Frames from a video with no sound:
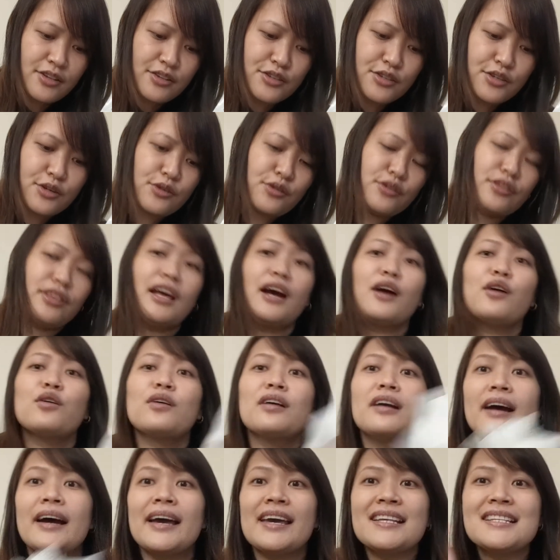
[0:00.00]
So now
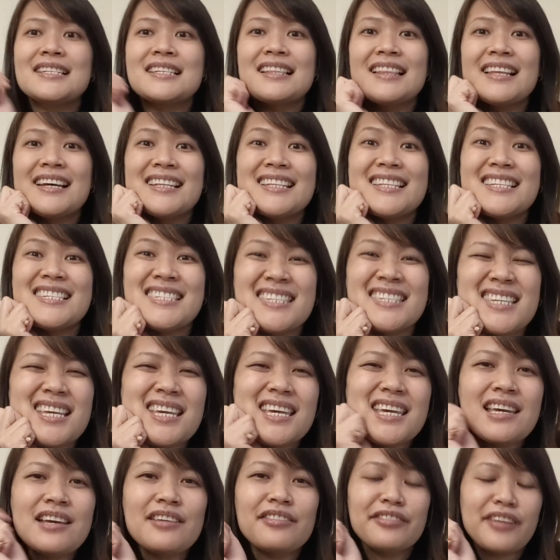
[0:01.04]
guys, let's
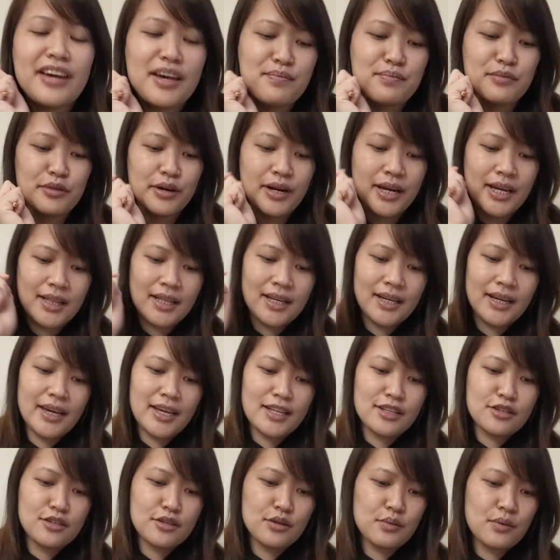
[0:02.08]
see if I'm right
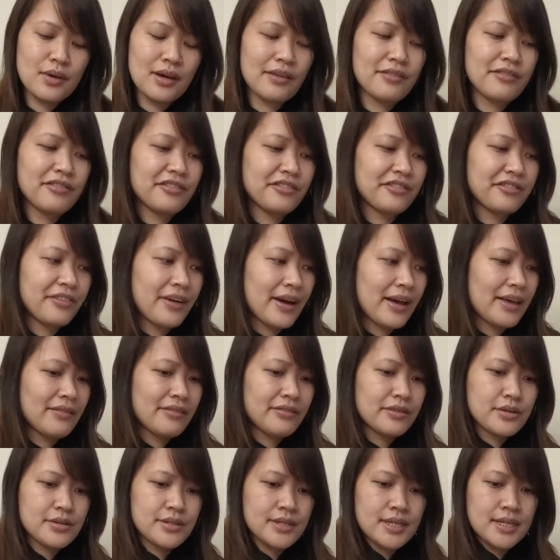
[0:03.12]
again. So we have
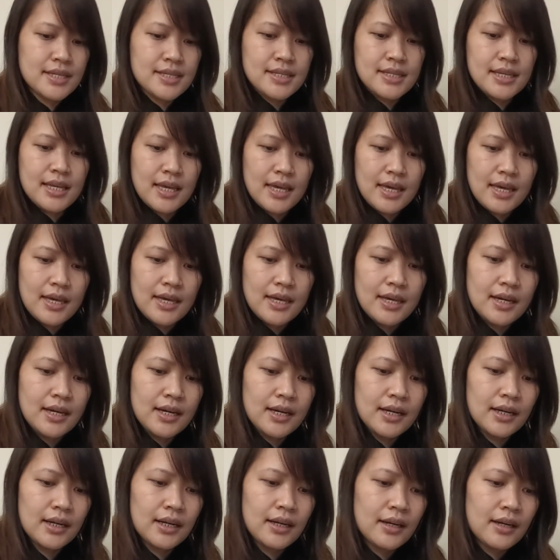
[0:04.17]
5 receipts
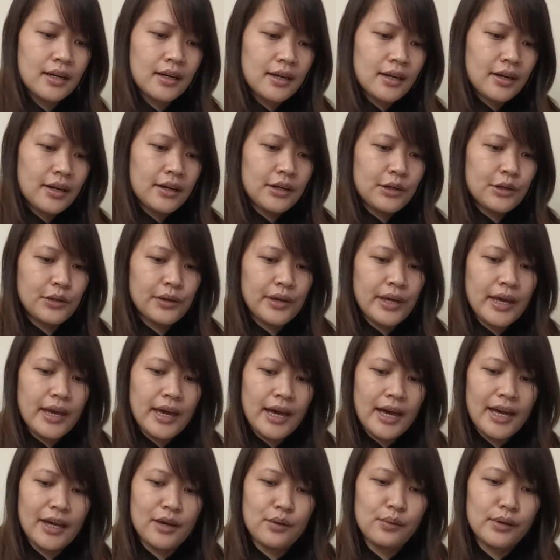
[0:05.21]
here.
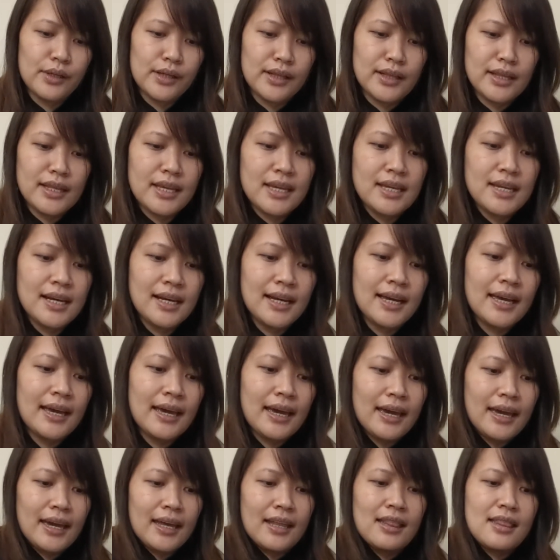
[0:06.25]
Okay, I will need
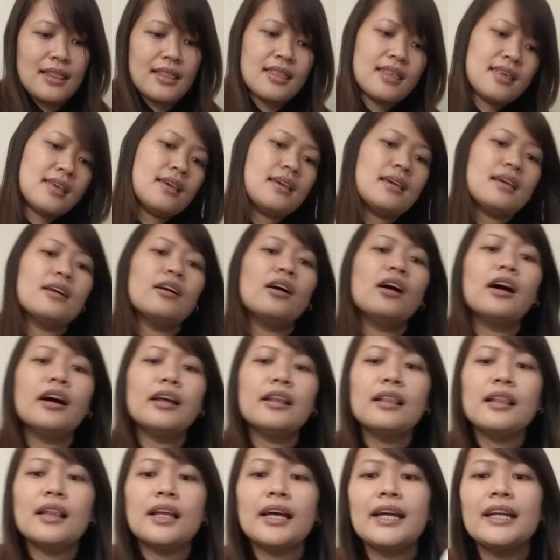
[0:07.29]
again the
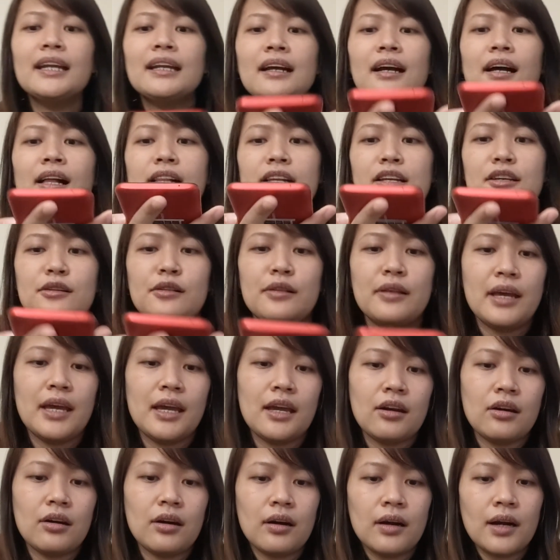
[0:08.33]
online
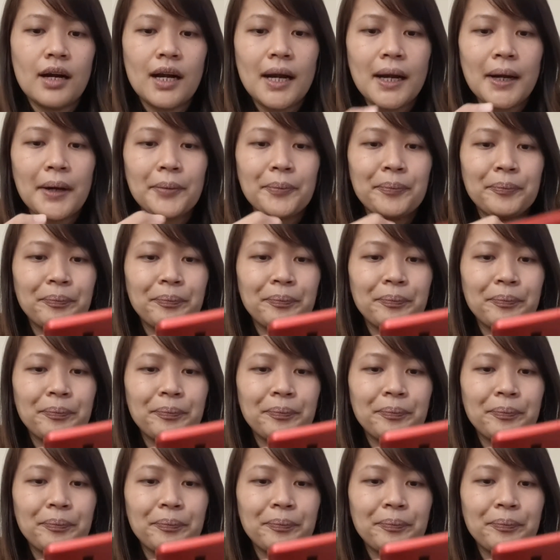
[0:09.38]
calculator.